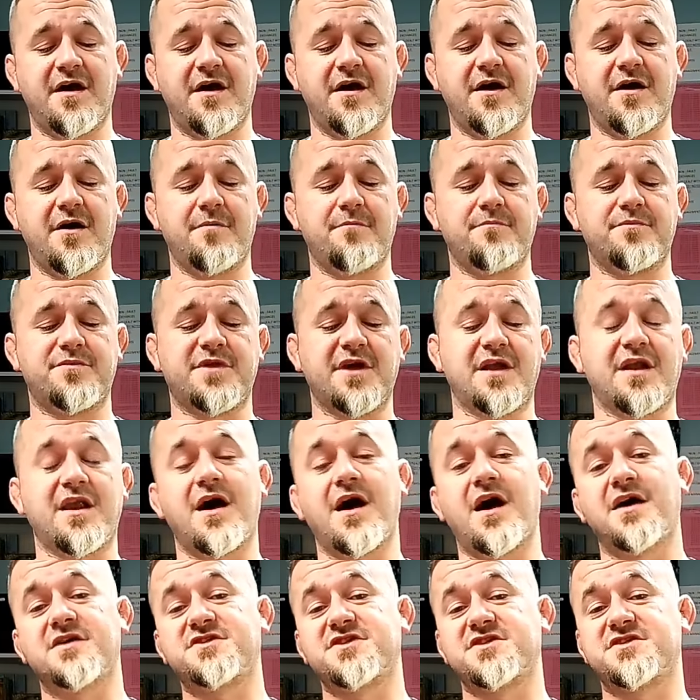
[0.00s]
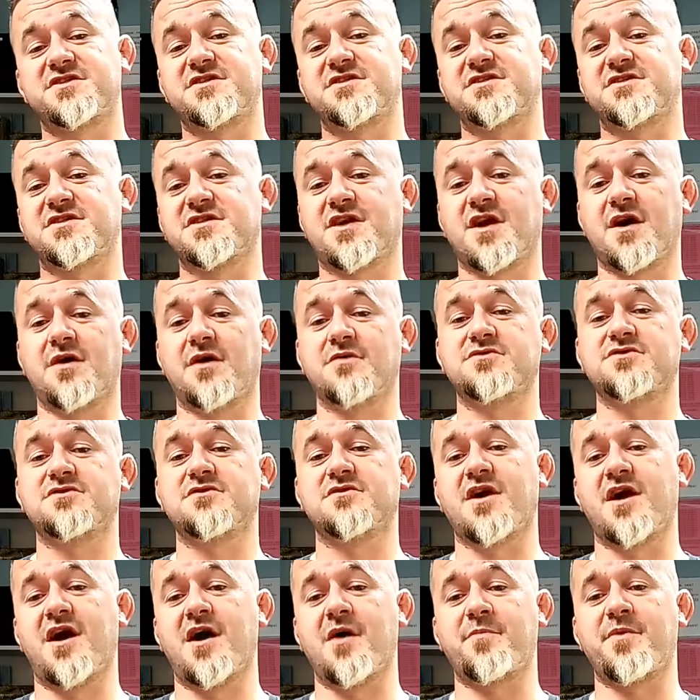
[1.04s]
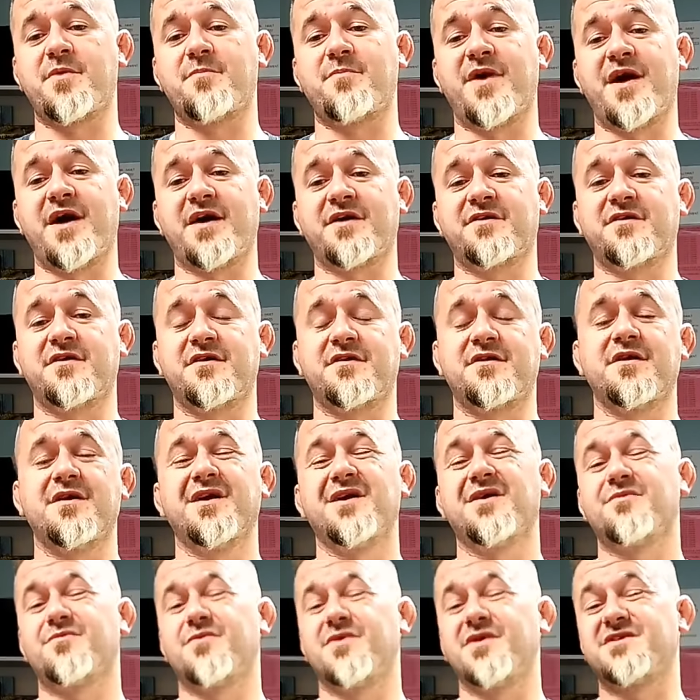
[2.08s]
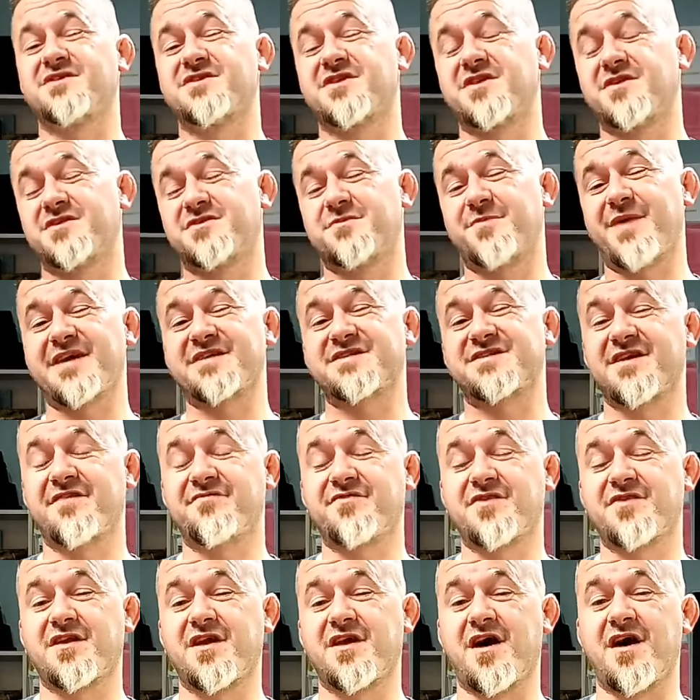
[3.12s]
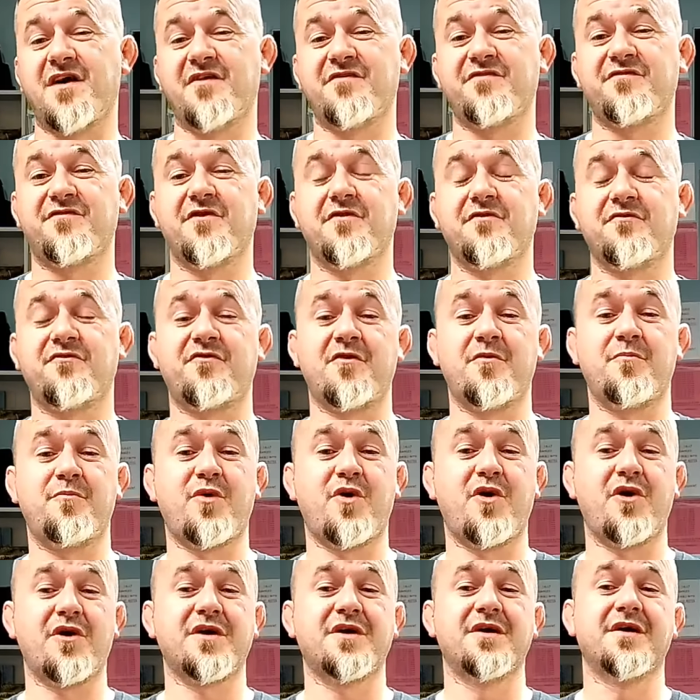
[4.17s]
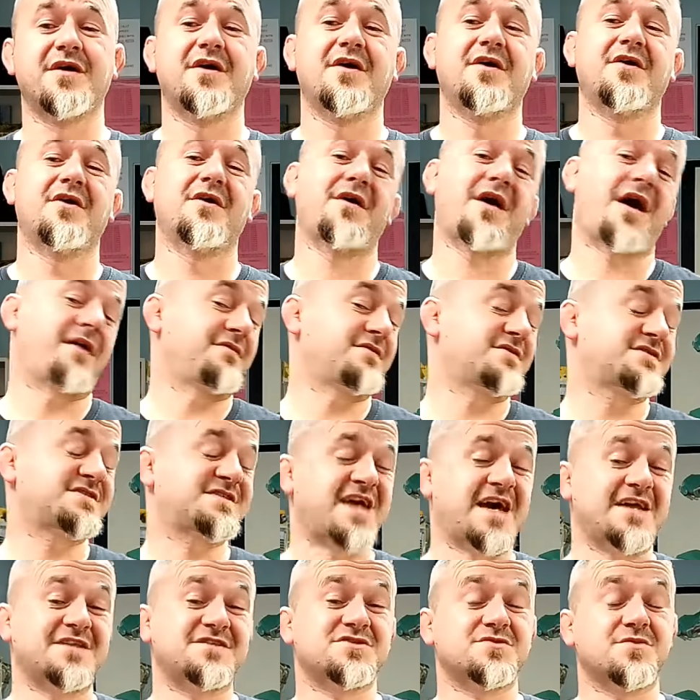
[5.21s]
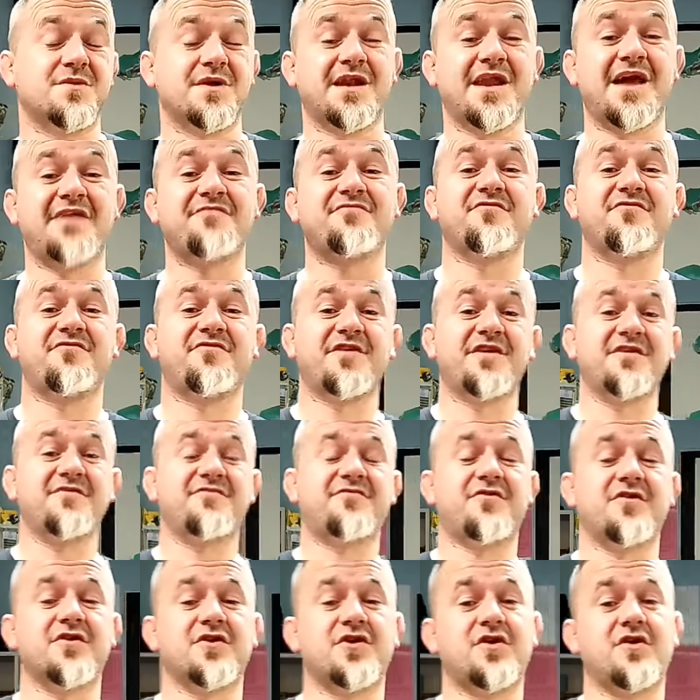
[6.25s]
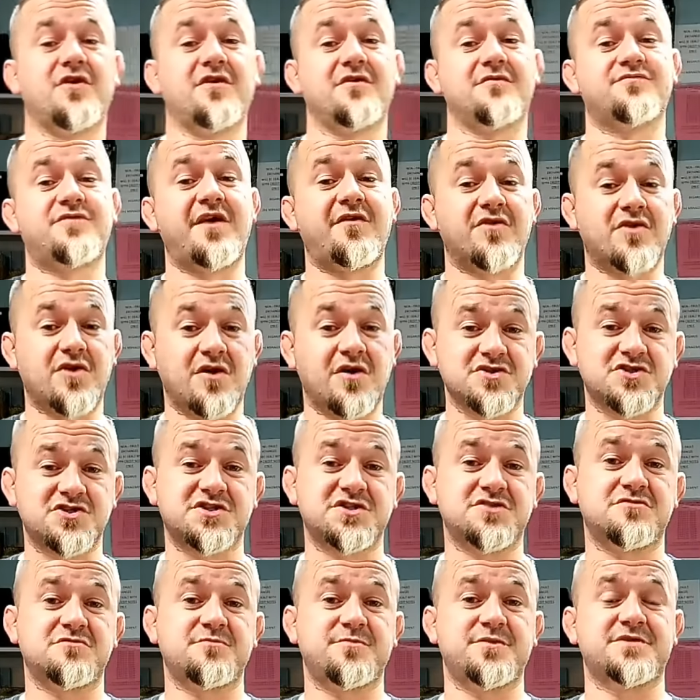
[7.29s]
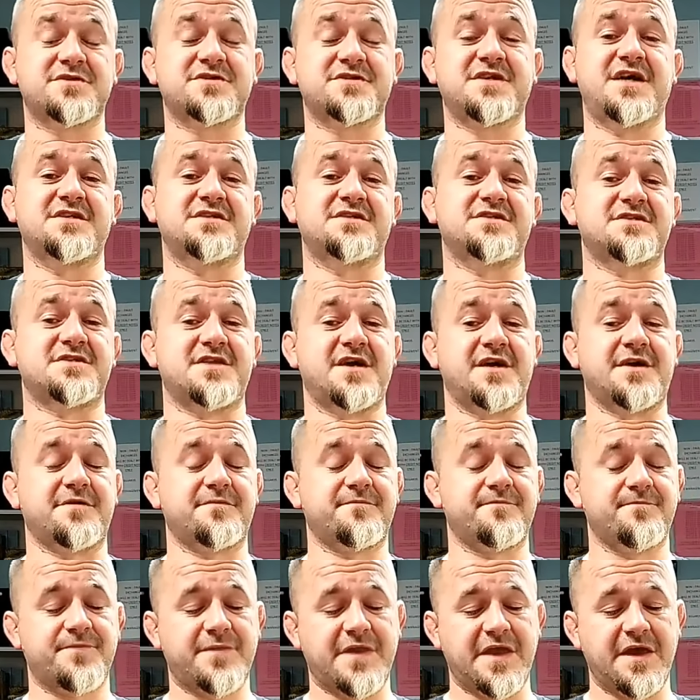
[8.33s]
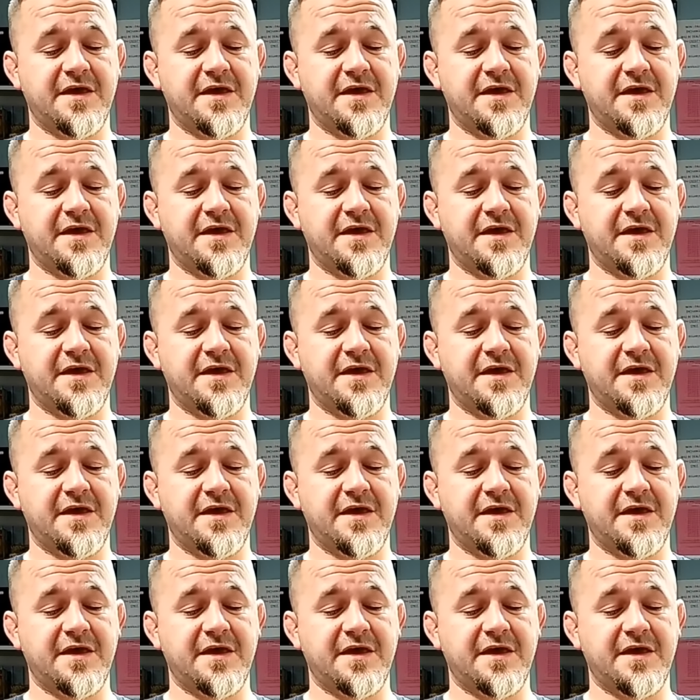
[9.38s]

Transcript: The largest is the coastal carpet python, which is about 7.5 foot for a boy and 10 to 11 feet for a girl. They're a considerable size snake.